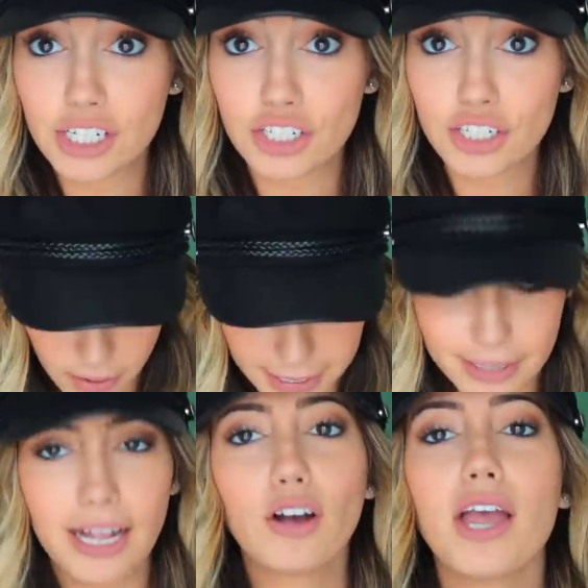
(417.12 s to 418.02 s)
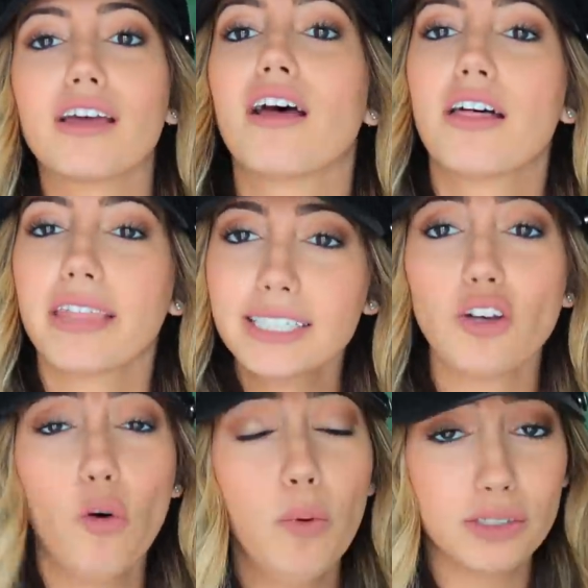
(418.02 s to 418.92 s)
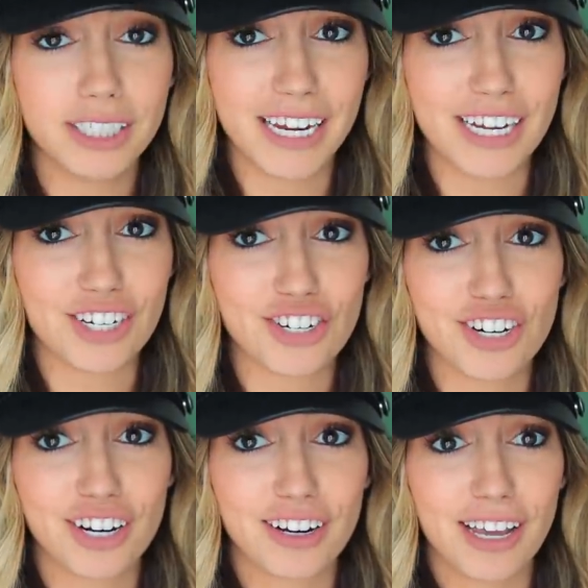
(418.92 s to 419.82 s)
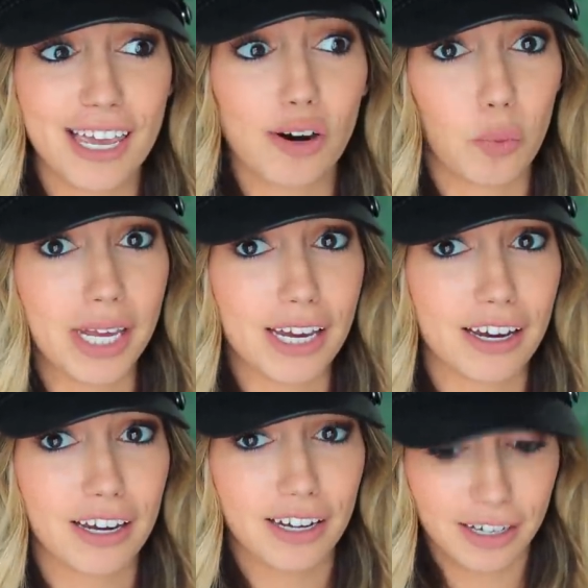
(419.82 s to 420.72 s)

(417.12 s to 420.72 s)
inch. It, that, wait, that's almost an inch in a week.